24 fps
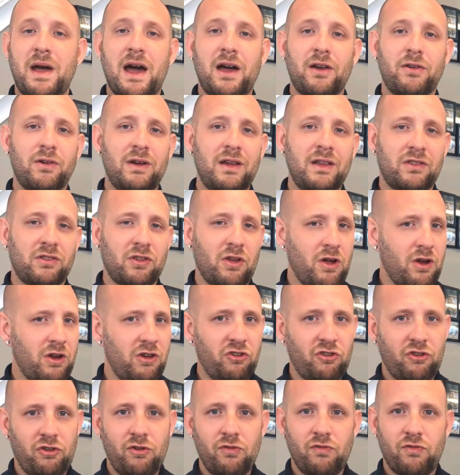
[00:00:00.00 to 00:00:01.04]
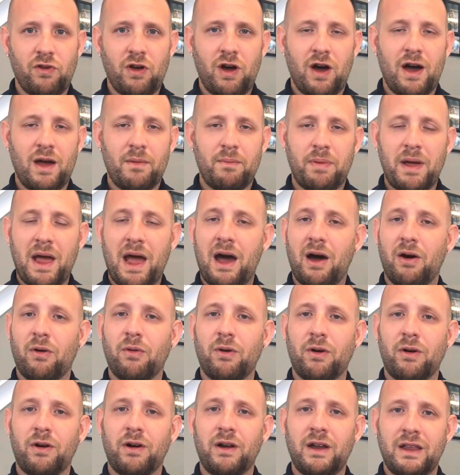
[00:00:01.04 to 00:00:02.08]
battery, as long as you've got
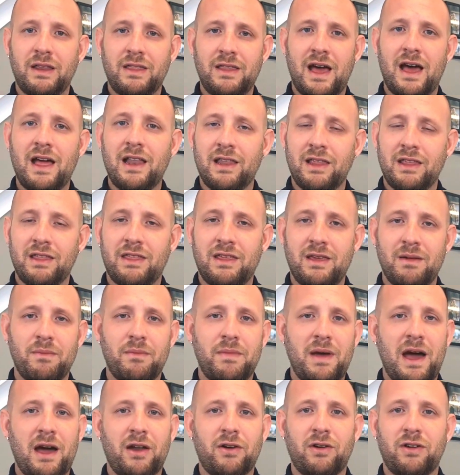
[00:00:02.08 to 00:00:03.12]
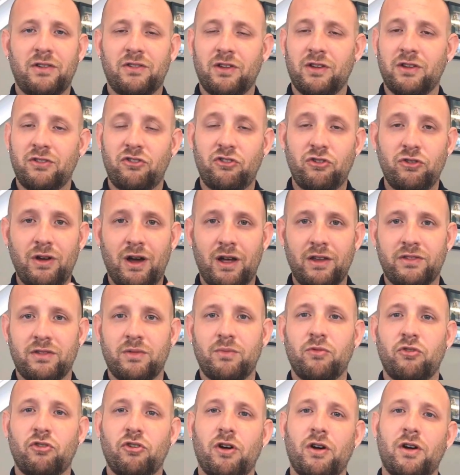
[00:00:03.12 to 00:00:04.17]
power in that lithium battery, as long as you got
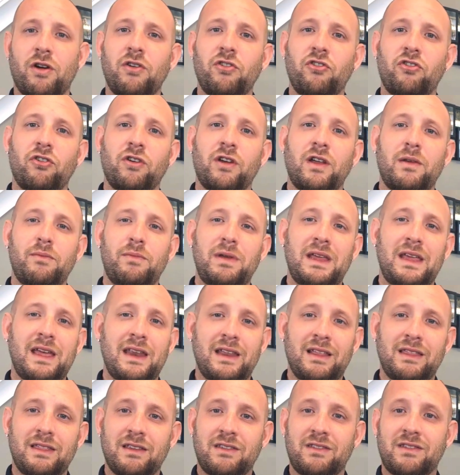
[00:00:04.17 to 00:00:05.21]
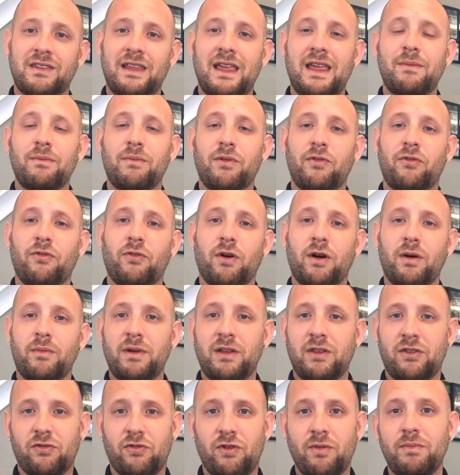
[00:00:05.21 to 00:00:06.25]
some charge, you're going to be getting the same
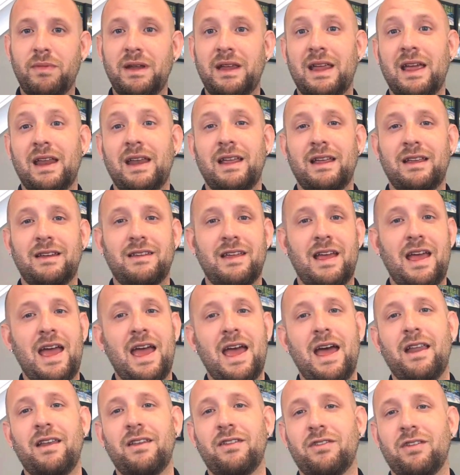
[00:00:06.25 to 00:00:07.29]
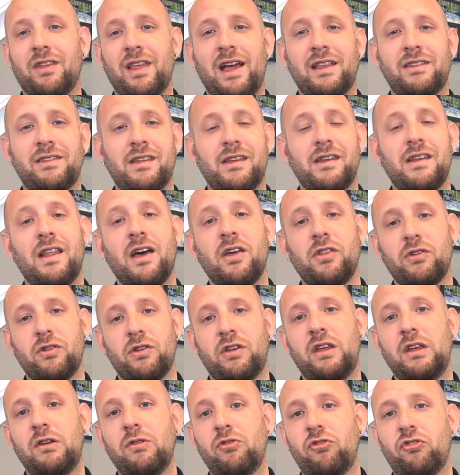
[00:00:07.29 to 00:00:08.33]
performance from beginning to end. So that's another
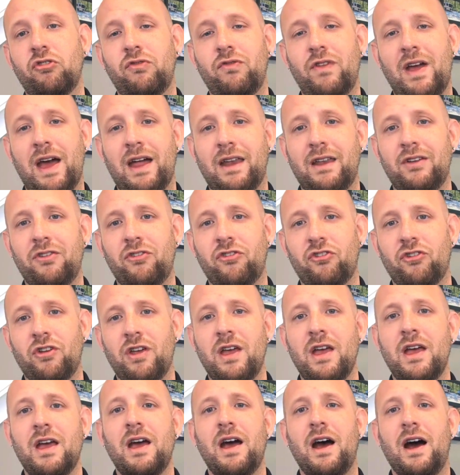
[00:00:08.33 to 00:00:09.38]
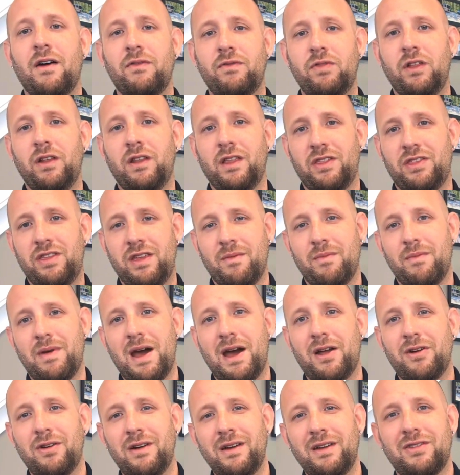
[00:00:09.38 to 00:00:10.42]
huge advantage of the lithium
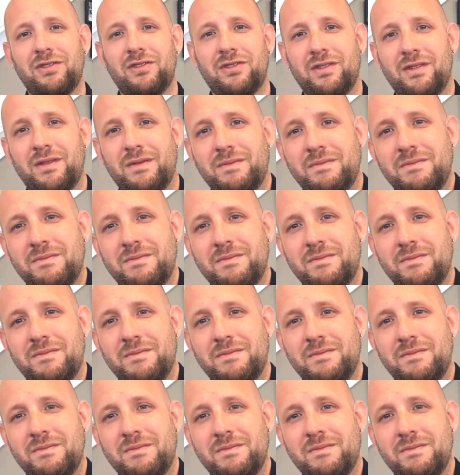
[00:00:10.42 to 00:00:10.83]
batteries.